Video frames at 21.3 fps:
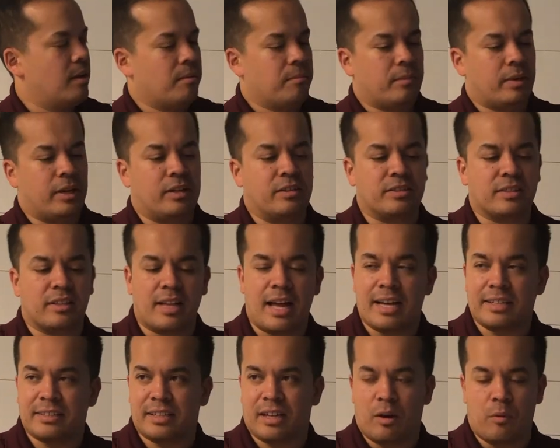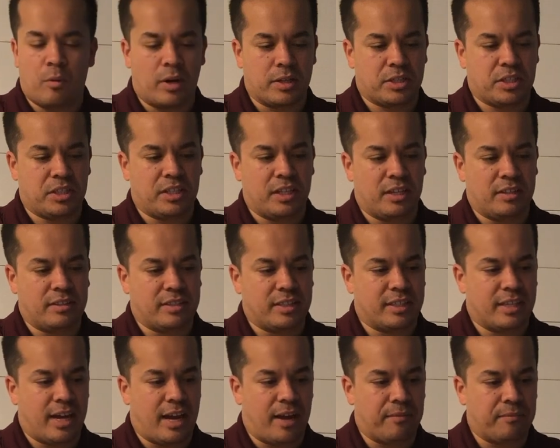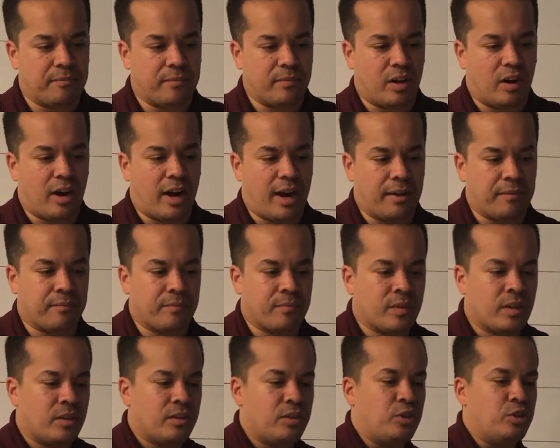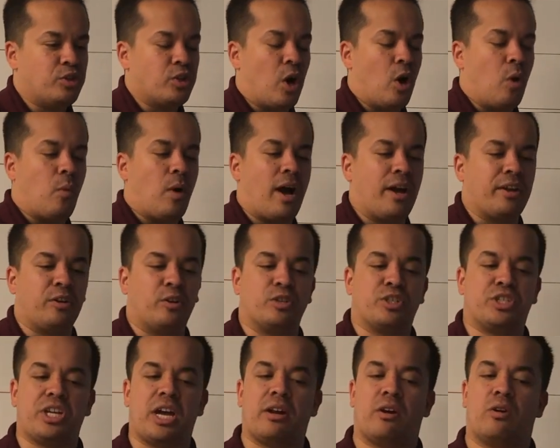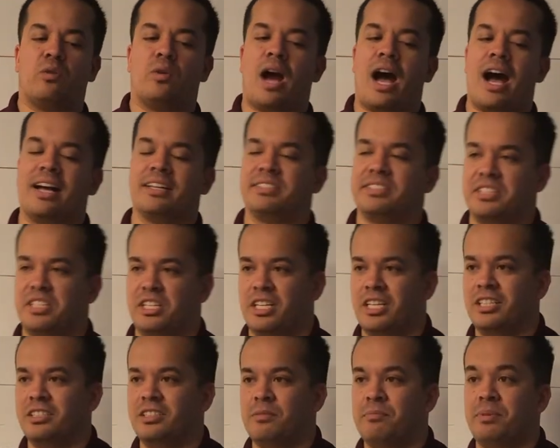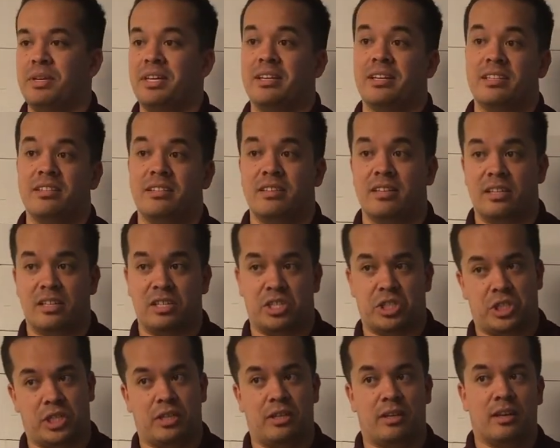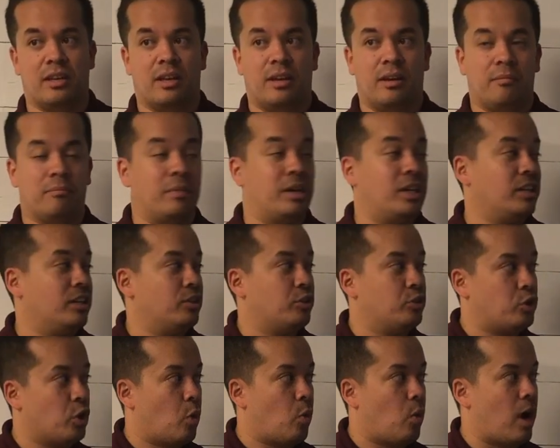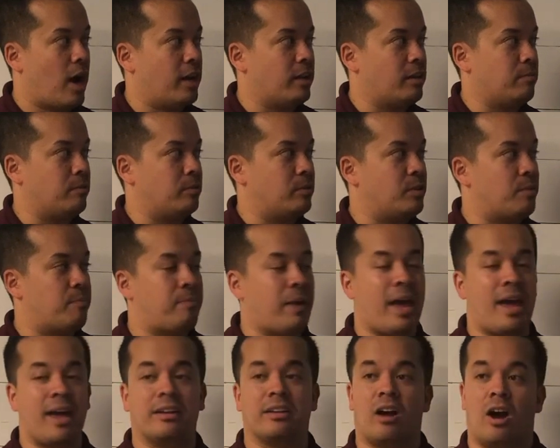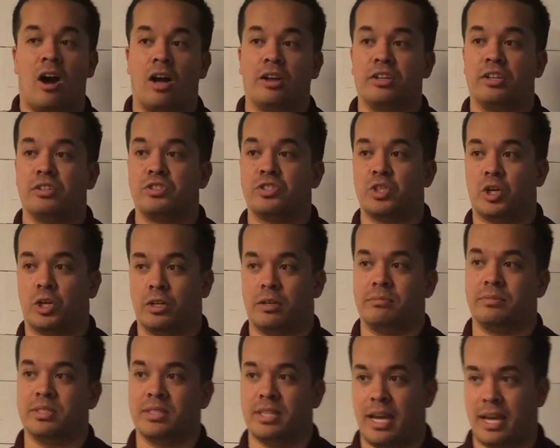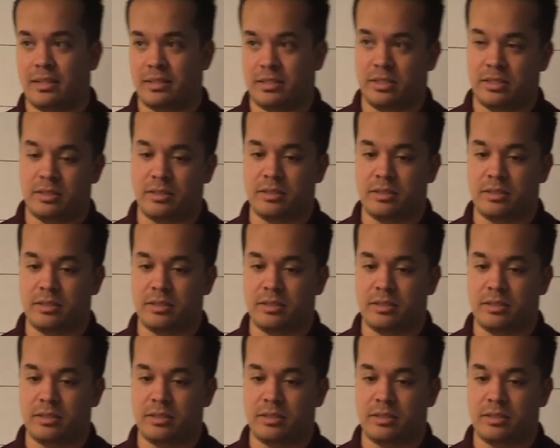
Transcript: But here's the last thing I want you to, to get, all right? You don't want your generosity to be contingent, meaning you don't want it to depend on the circumstances,